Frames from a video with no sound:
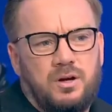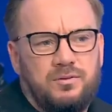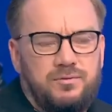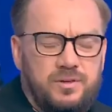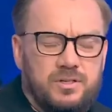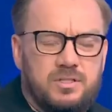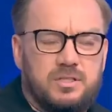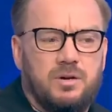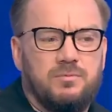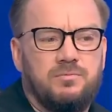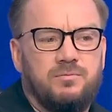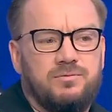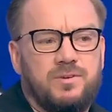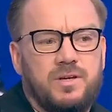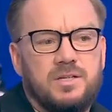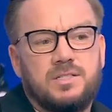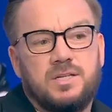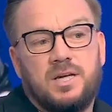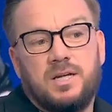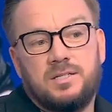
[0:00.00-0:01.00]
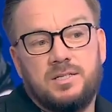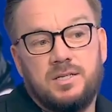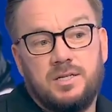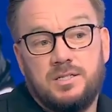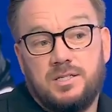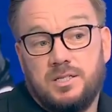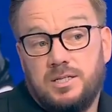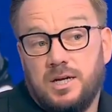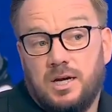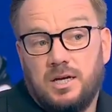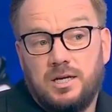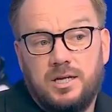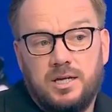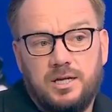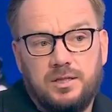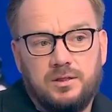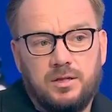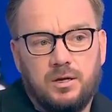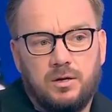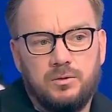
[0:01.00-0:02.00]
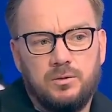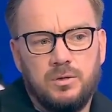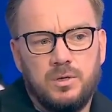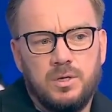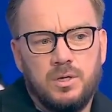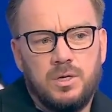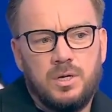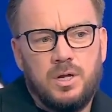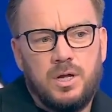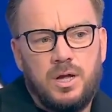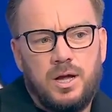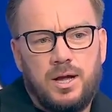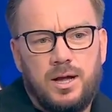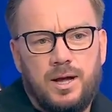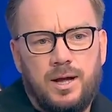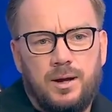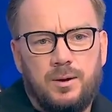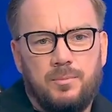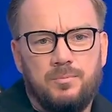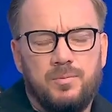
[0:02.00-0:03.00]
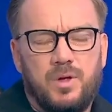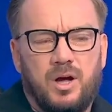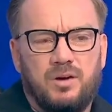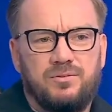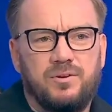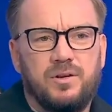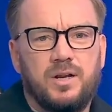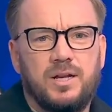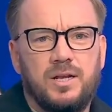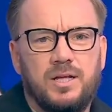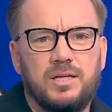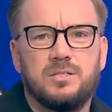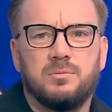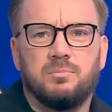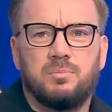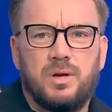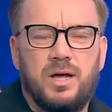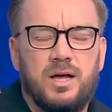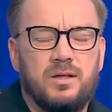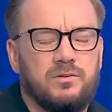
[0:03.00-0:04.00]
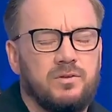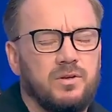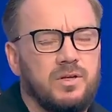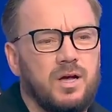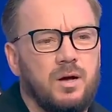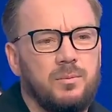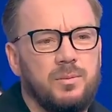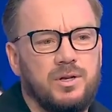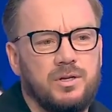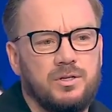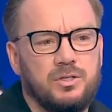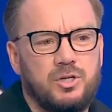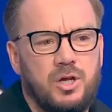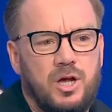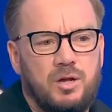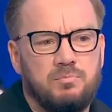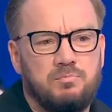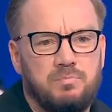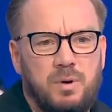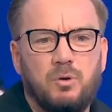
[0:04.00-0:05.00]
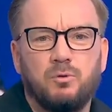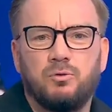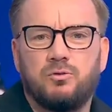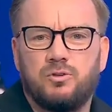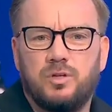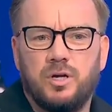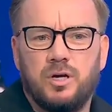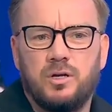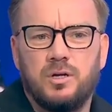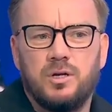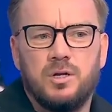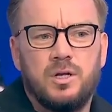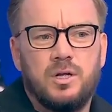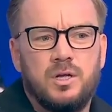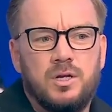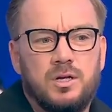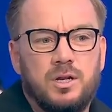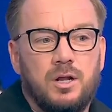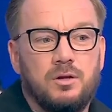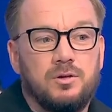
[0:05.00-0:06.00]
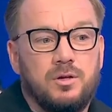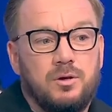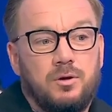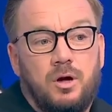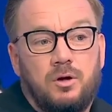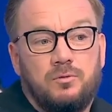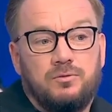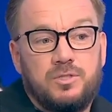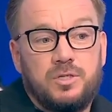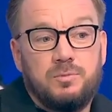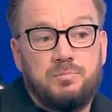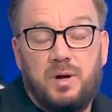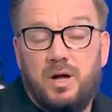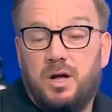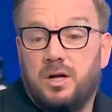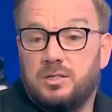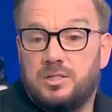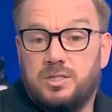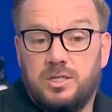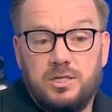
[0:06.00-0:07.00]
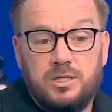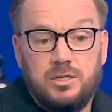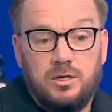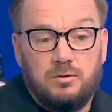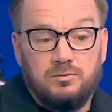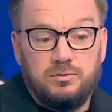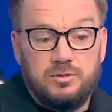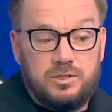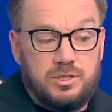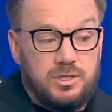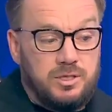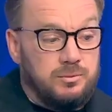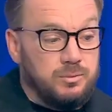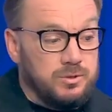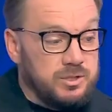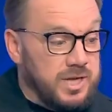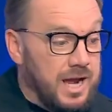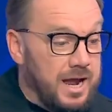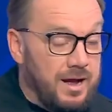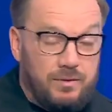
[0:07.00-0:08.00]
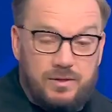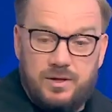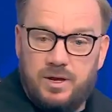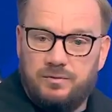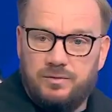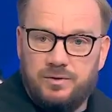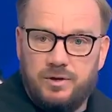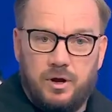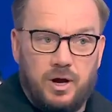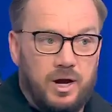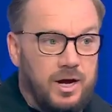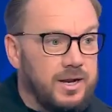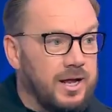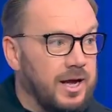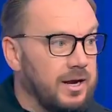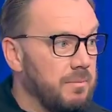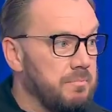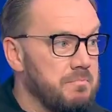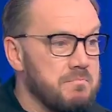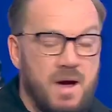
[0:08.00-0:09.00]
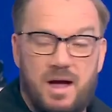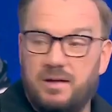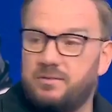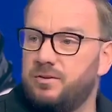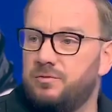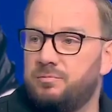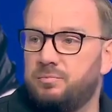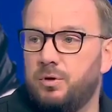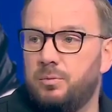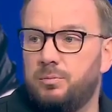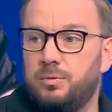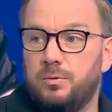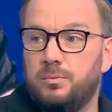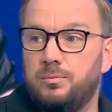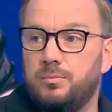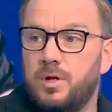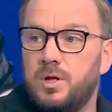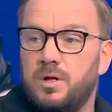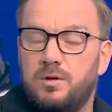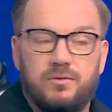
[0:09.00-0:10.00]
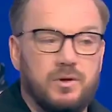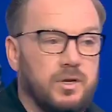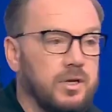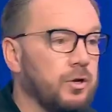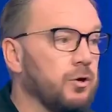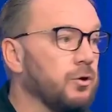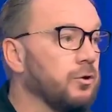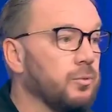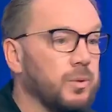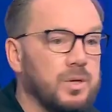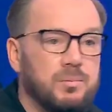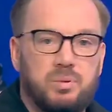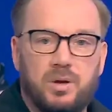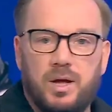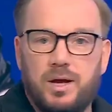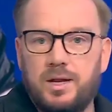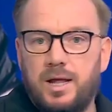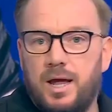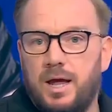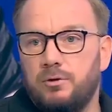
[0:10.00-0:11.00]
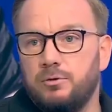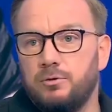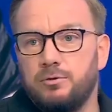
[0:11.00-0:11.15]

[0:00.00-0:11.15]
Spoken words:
I think's done fantastic. He's a young kid, though. I think they need some players to come in and bolster. You know, obviously, Partey was out the other night and had a massive problem. Thinking, who do we play there?